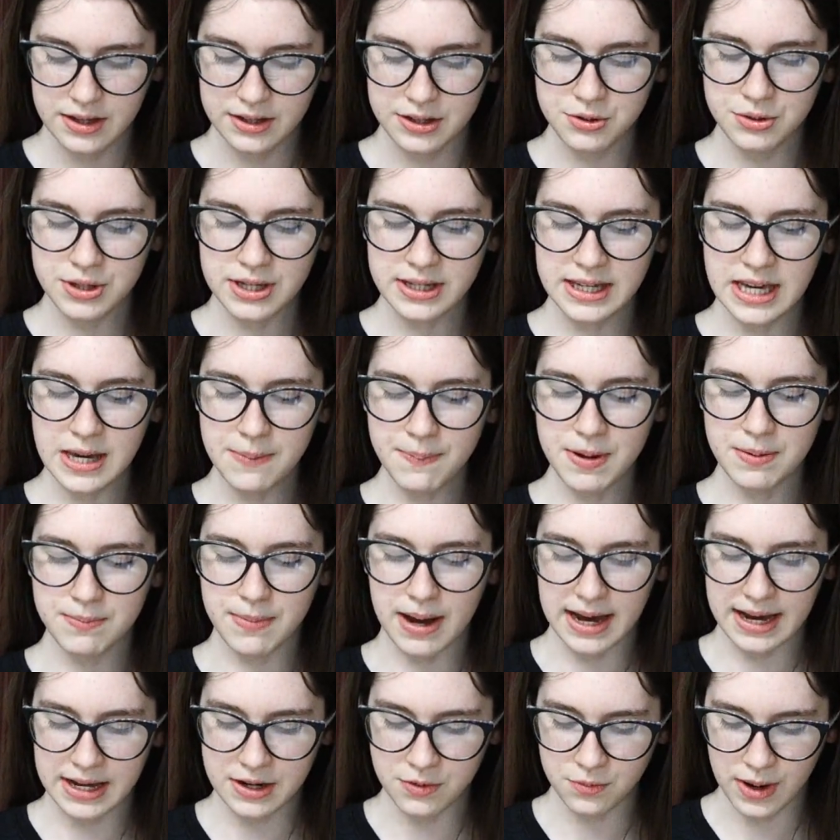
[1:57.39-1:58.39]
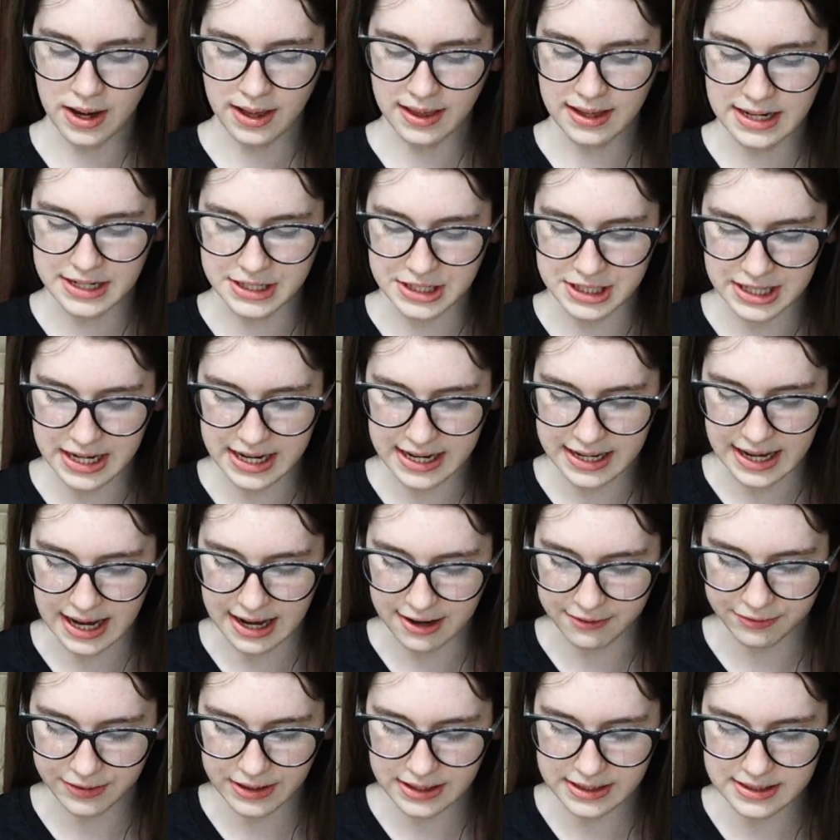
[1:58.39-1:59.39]
You can keep in mind, while at a GA
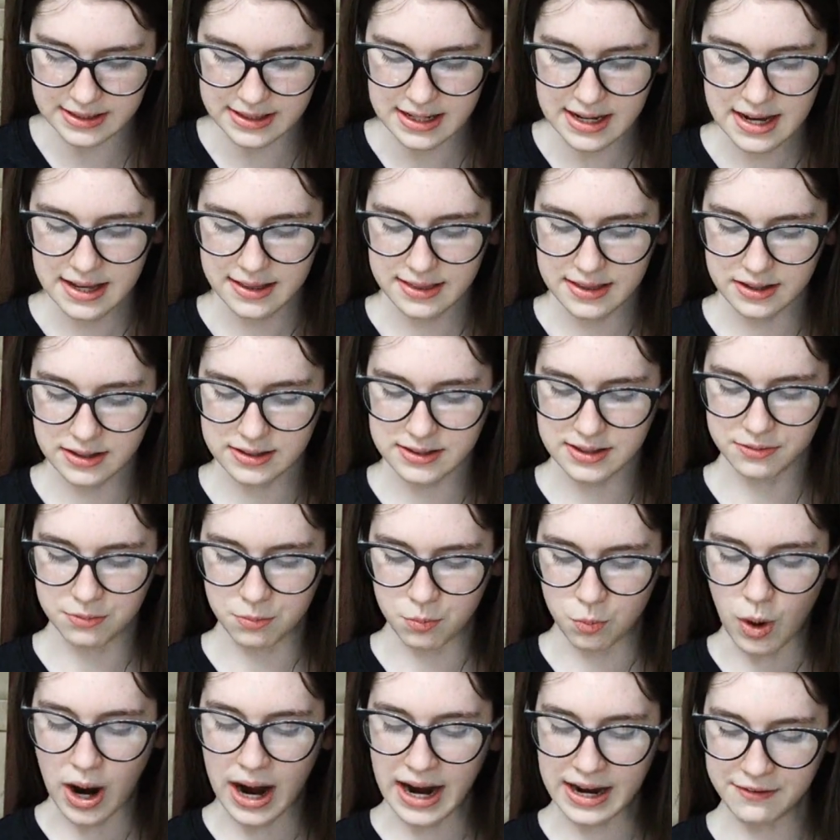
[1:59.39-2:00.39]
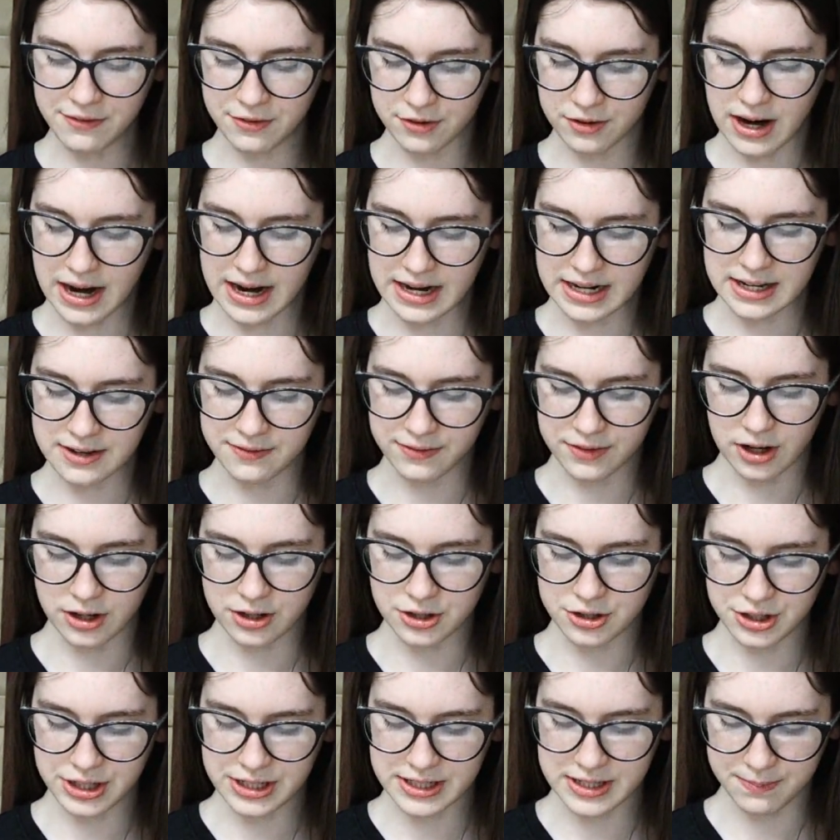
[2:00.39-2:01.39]
conference, there's a wide variety of
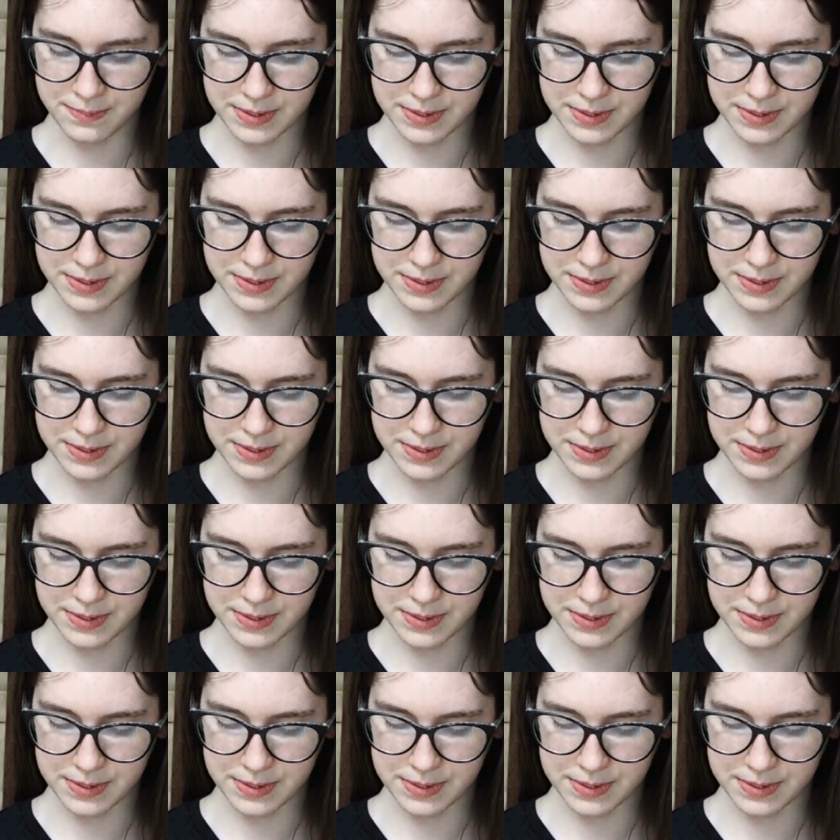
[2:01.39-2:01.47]
countries and